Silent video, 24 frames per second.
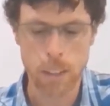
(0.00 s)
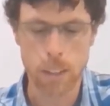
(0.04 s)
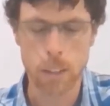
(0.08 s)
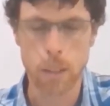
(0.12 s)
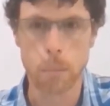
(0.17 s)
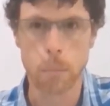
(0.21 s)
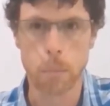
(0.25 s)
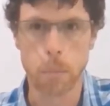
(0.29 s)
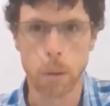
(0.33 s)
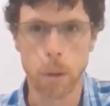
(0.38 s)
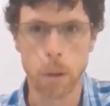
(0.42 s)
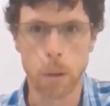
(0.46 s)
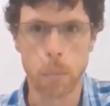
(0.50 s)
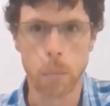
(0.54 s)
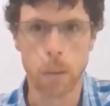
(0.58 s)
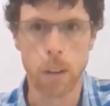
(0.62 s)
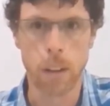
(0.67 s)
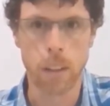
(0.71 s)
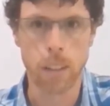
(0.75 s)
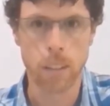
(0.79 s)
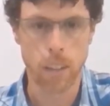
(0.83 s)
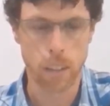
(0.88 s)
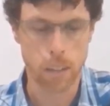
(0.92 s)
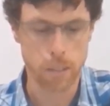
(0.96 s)
The
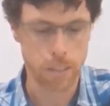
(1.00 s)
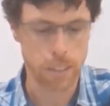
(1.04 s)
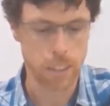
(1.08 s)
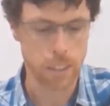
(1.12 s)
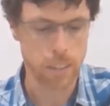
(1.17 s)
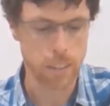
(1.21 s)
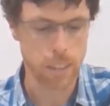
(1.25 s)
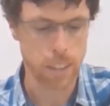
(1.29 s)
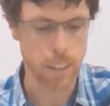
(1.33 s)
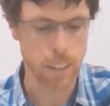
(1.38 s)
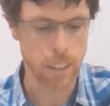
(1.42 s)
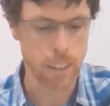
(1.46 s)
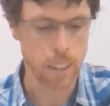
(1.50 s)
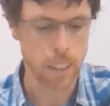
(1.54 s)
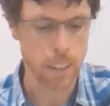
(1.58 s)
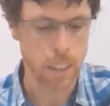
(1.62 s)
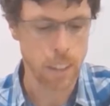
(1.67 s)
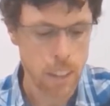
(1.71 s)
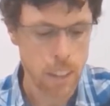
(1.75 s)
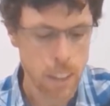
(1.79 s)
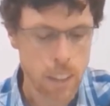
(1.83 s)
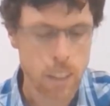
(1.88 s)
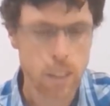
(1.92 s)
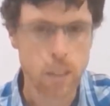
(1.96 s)
bromide obviously
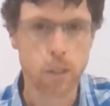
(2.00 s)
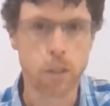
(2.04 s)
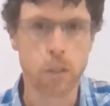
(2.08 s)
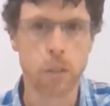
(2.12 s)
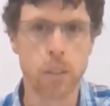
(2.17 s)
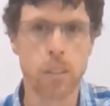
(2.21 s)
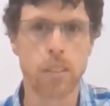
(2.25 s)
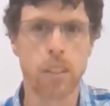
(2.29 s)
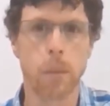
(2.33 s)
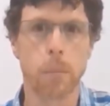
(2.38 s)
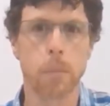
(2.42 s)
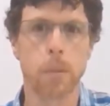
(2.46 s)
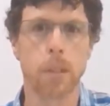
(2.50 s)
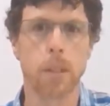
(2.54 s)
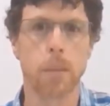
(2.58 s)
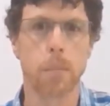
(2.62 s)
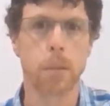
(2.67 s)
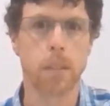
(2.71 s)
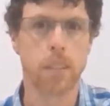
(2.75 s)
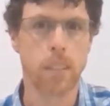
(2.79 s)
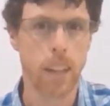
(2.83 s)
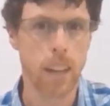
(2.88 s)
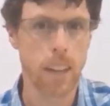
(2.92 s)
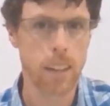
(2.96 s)
joins up with the
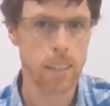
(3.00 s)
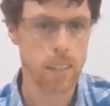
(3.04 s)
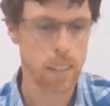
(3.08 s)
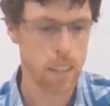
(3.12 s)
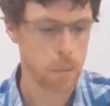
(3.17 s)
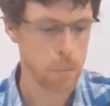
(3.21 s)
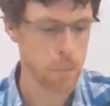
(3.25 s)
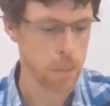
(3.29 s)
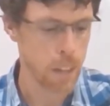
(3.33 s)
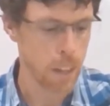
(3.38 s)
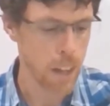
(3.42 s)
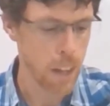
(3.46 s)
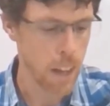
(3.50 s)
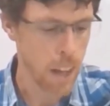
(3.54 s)
potassium